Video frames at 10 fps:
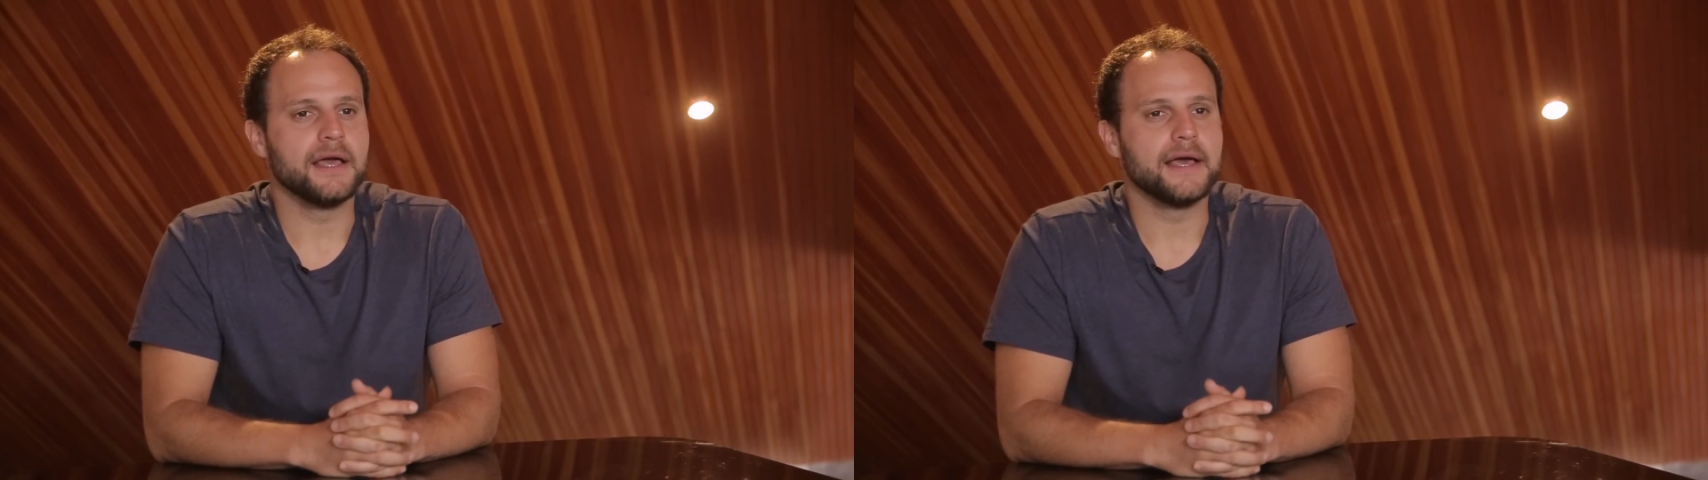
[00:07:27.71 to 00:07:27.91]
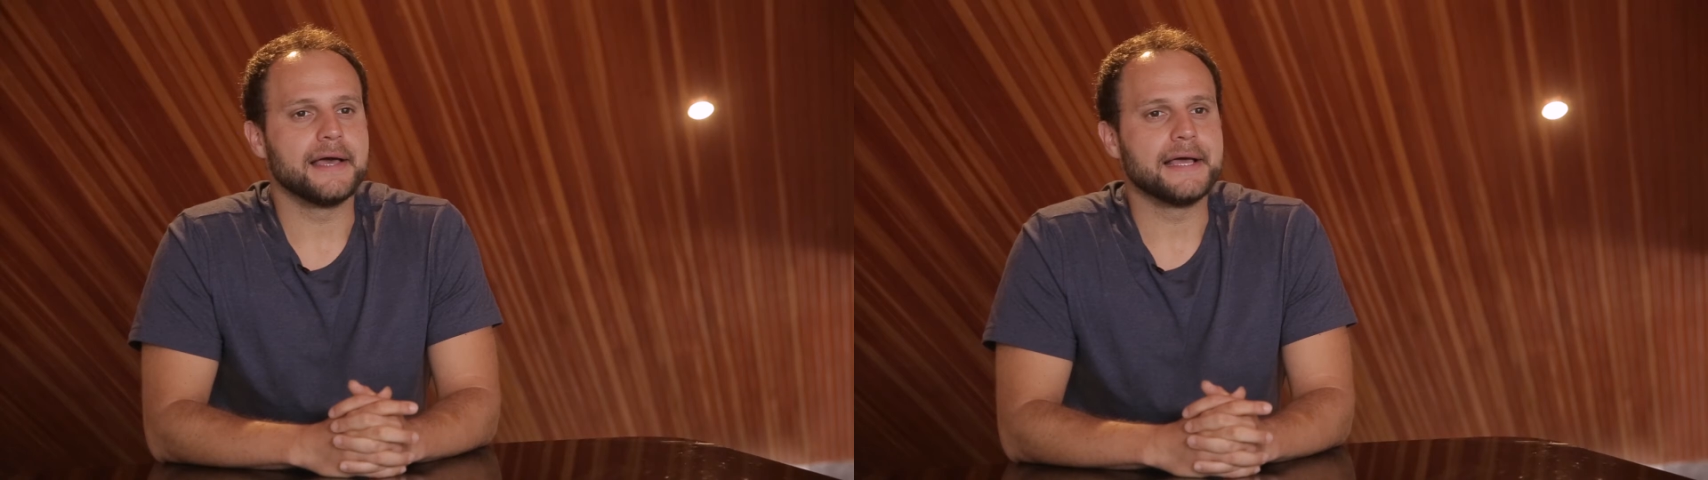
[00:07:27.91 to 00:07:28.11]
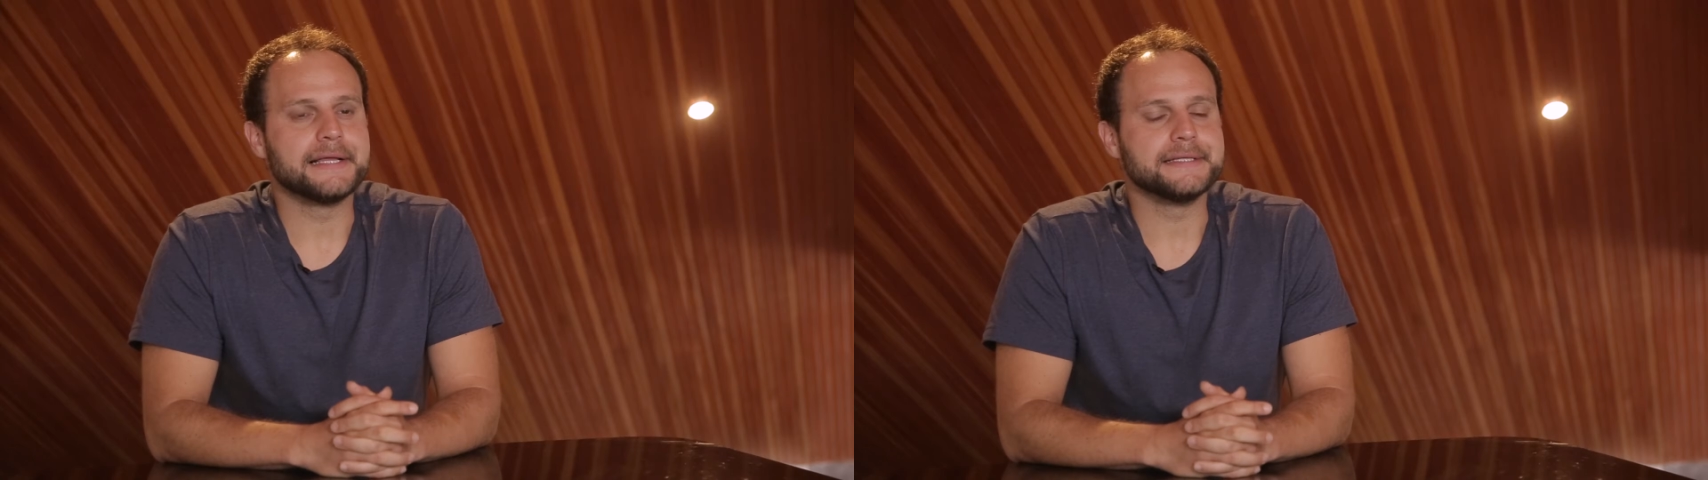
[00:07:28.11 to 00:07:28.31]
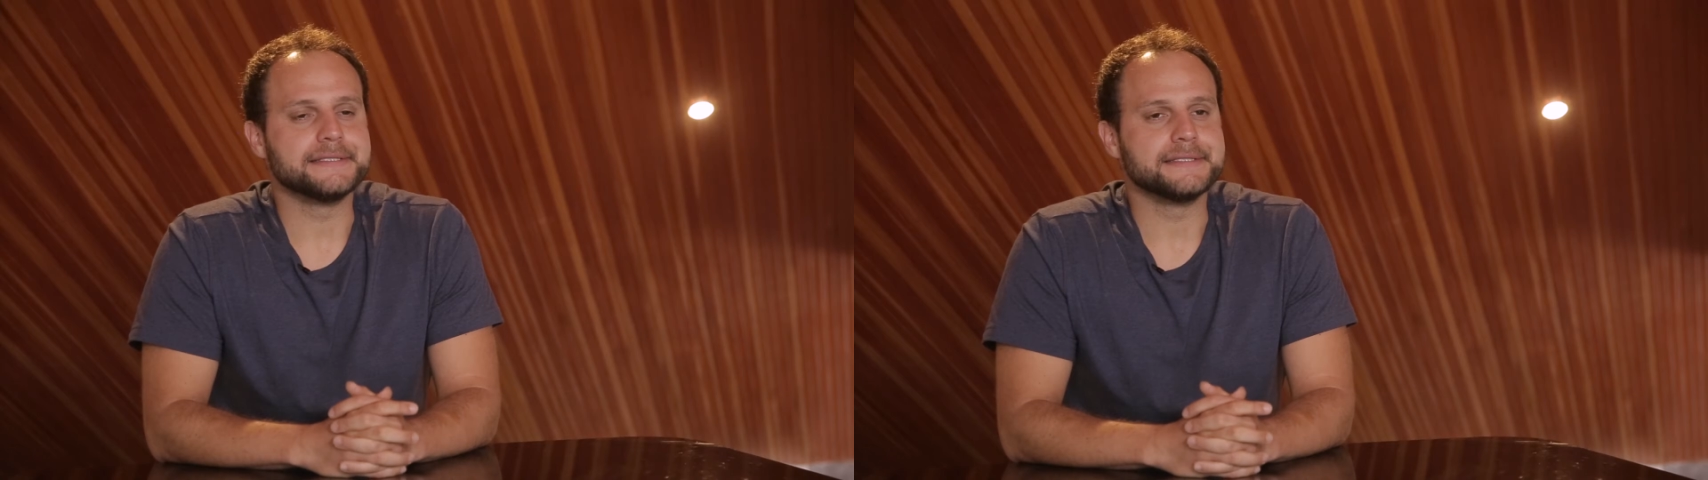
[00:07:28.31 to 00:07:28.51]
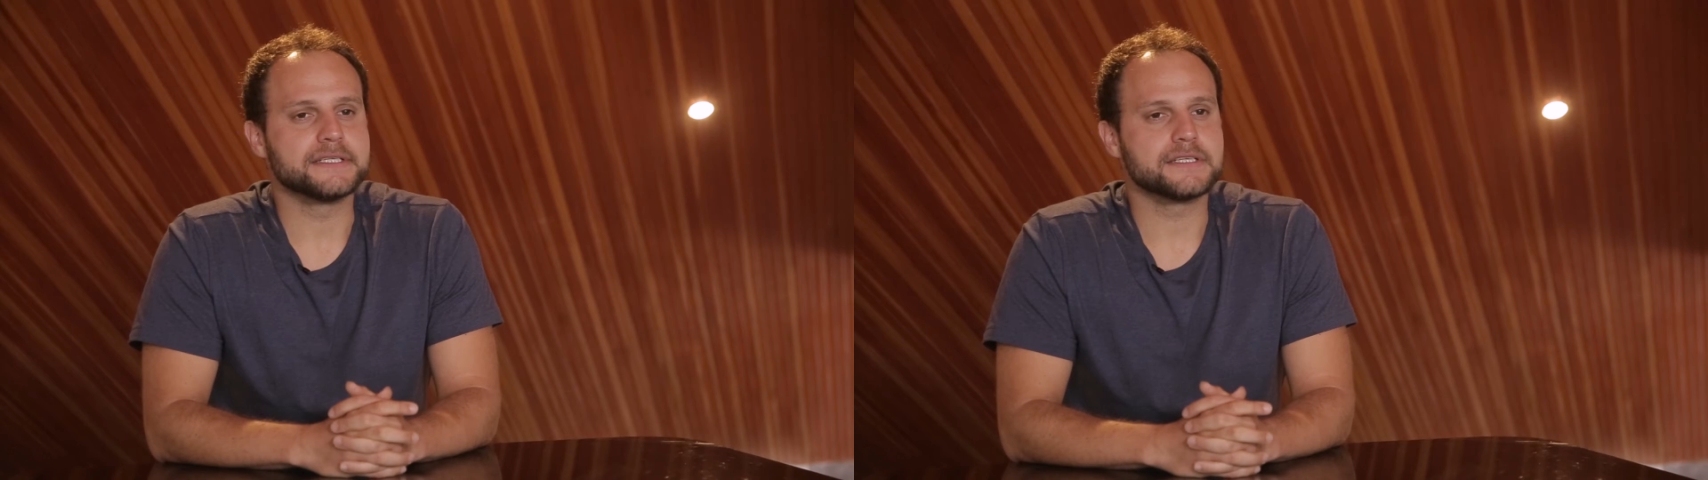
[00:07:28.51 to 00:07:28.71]

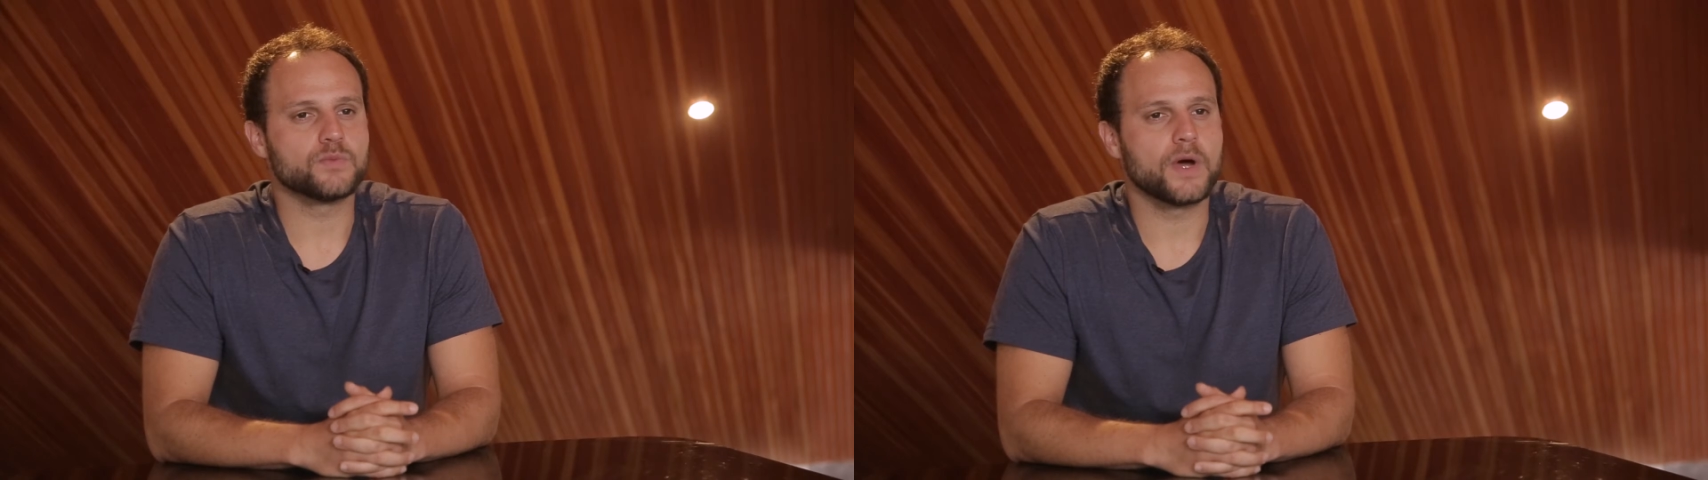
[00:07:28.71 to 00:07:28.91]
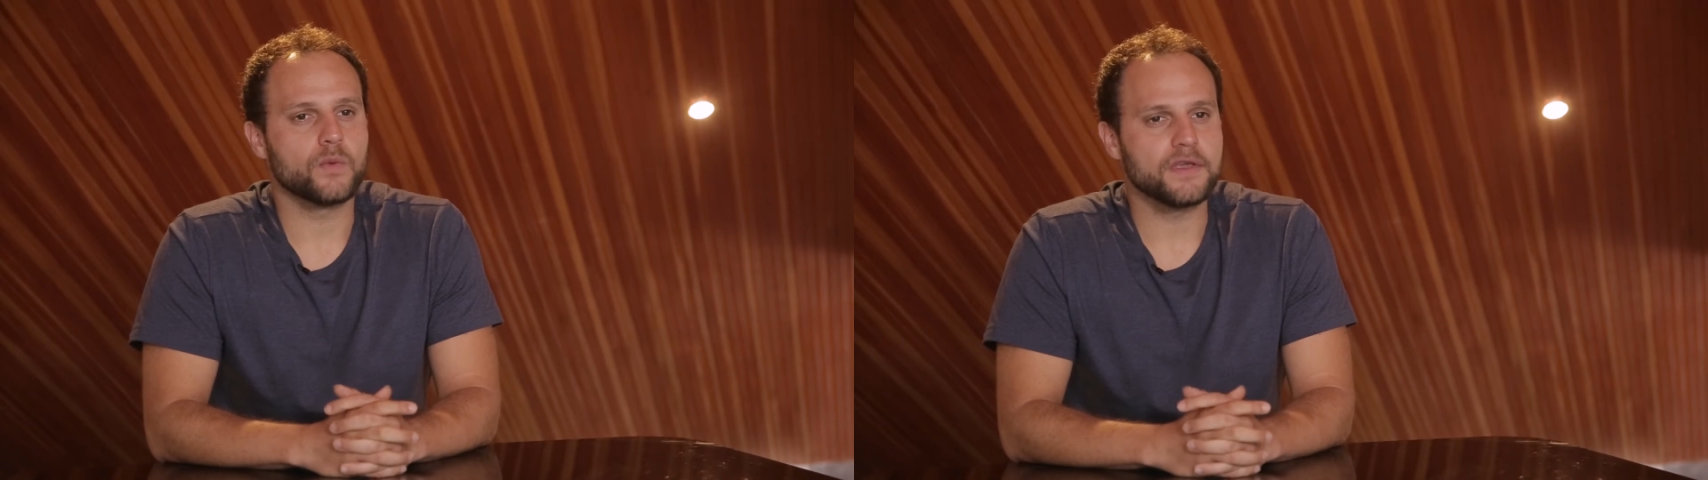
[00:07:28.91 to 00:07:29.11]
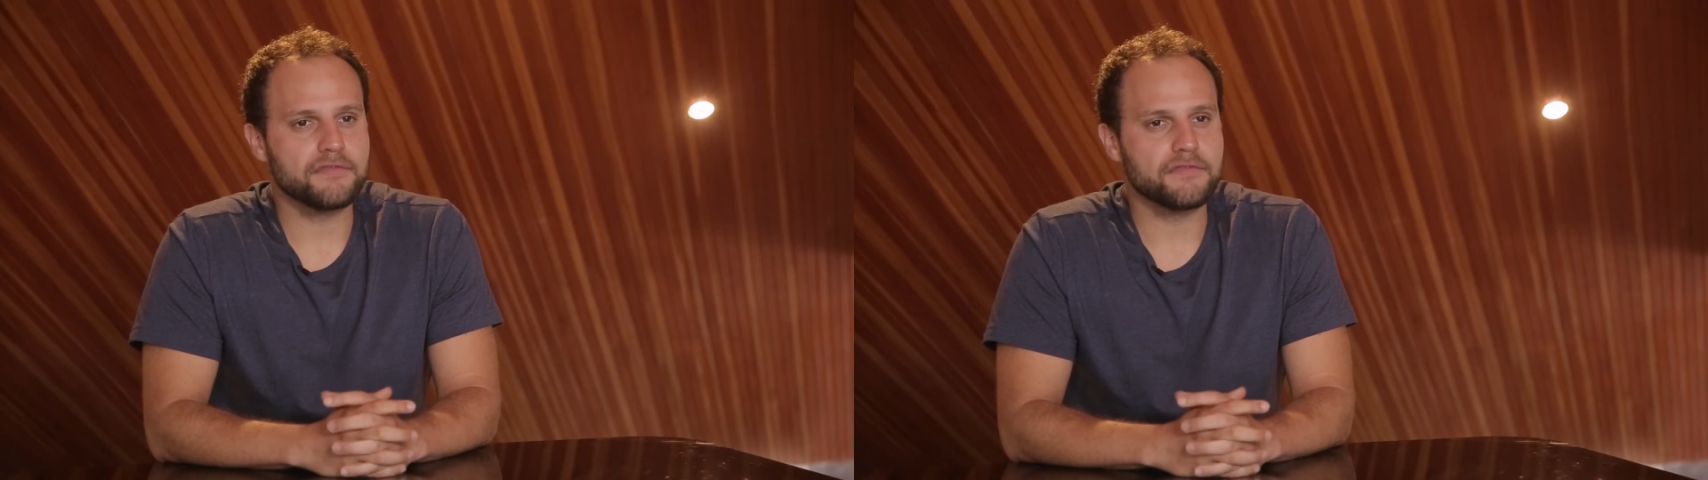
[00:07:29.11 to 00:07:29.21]
and this is where we